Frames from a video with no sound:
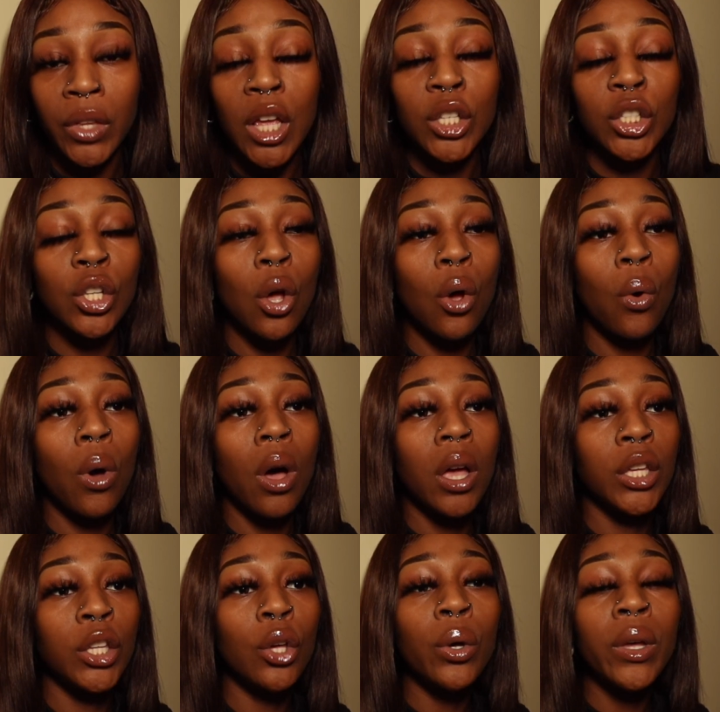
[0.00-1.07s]
So
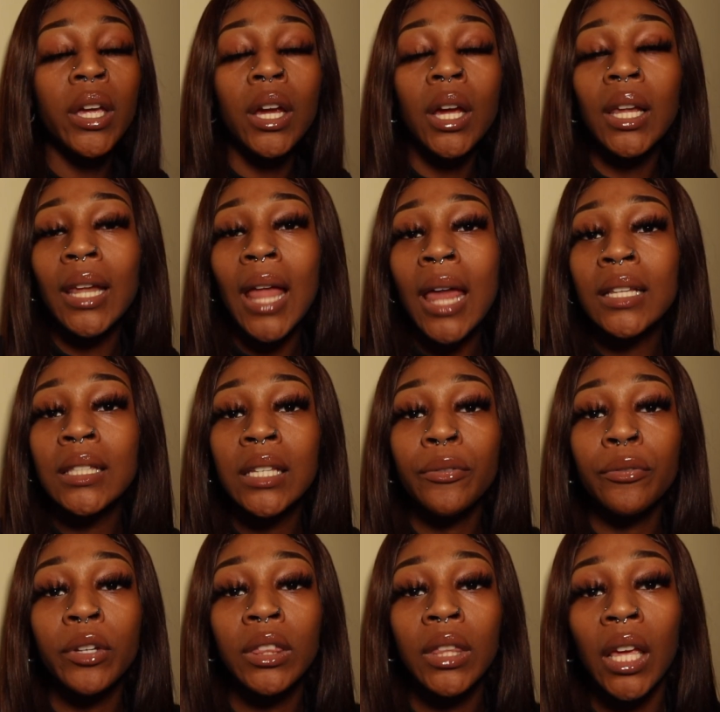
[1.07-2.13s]
you'll hear a lot of
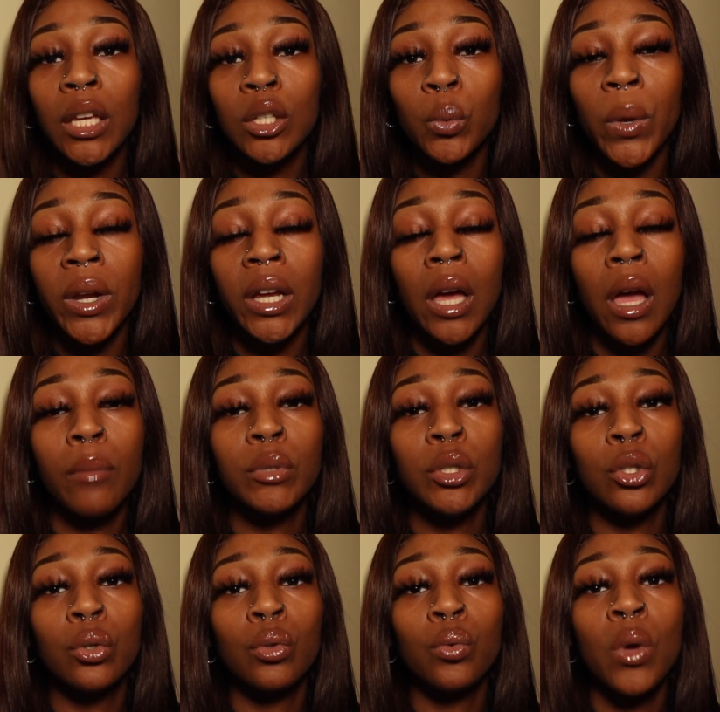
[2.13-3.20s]
different things when it
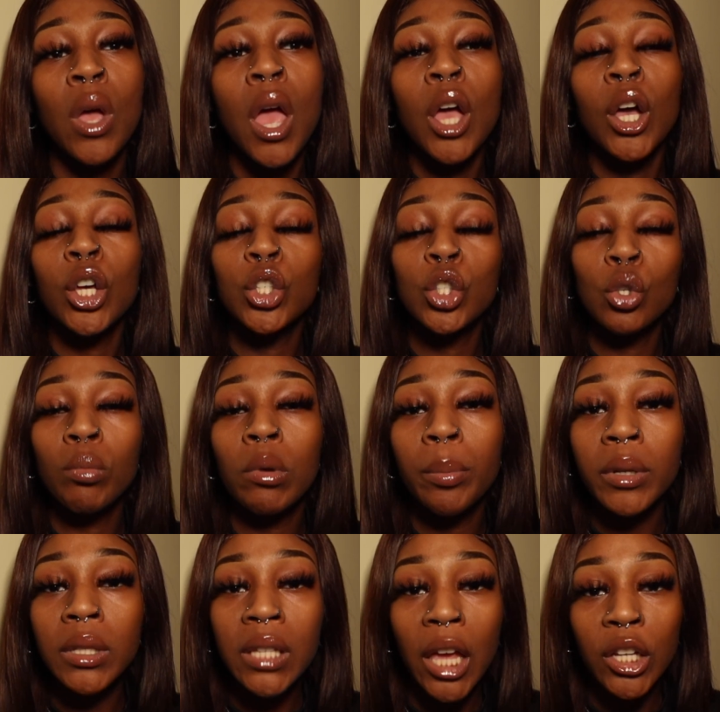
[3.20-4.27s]
comes to consumer
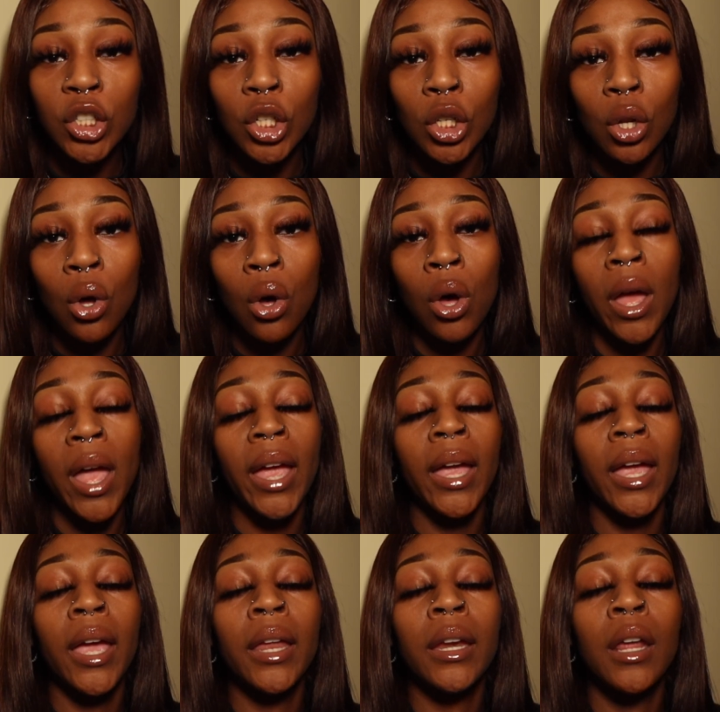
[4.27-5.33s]
protection law
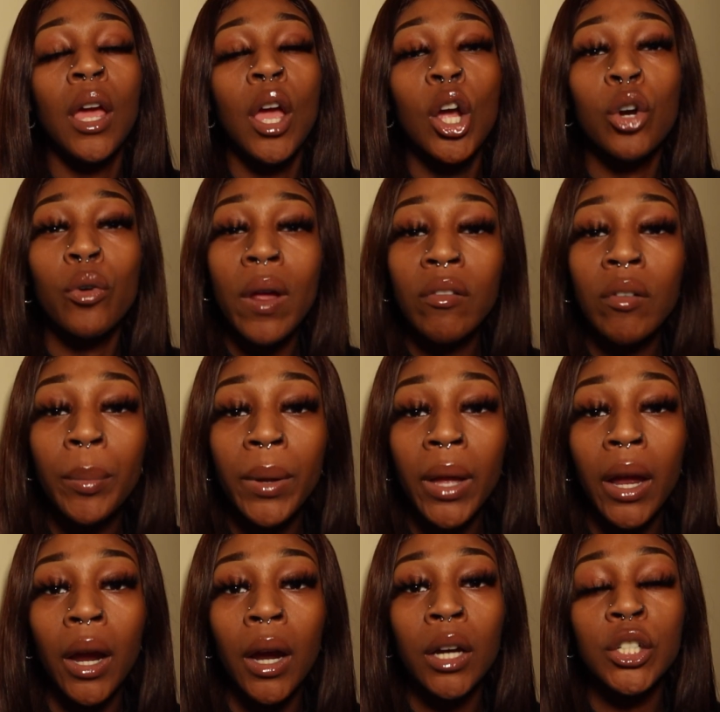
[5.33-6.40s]
and credit
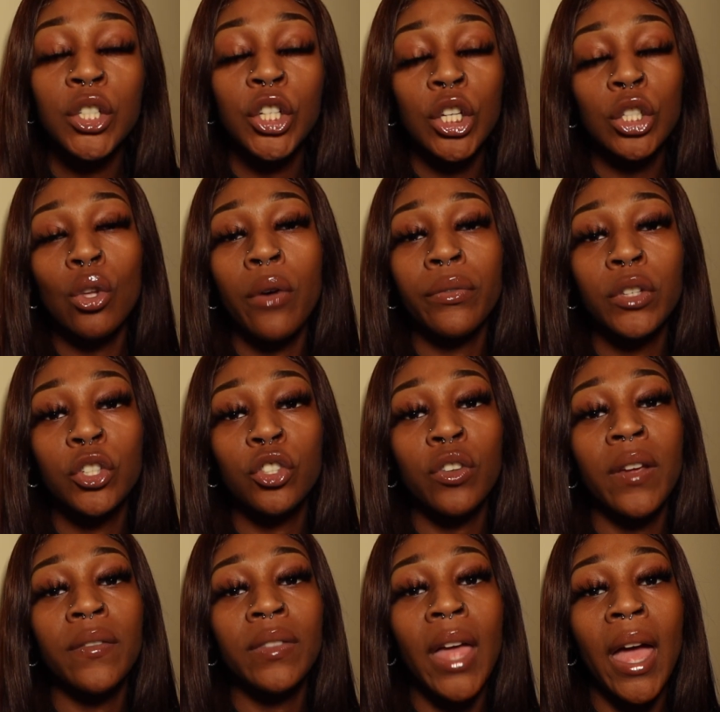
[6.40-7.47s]
repair, just off the
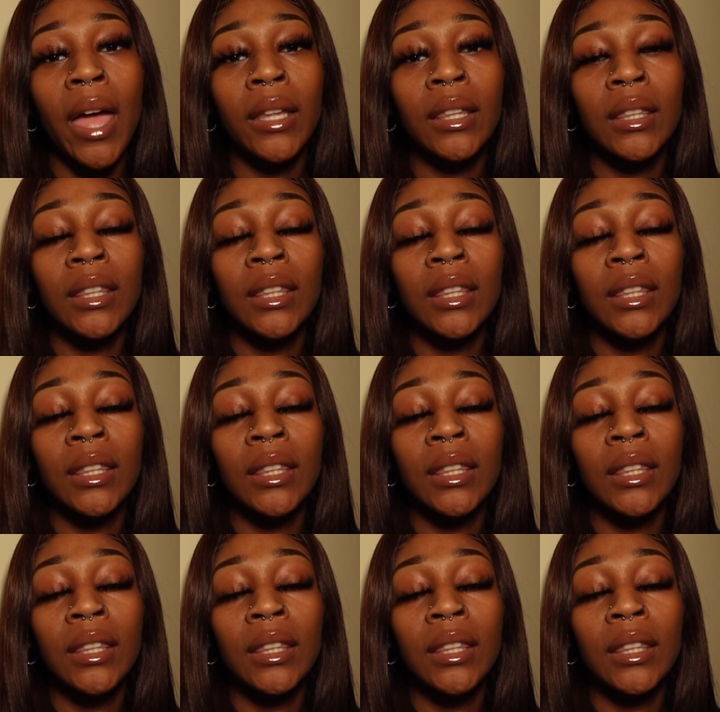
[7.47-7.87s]
strength that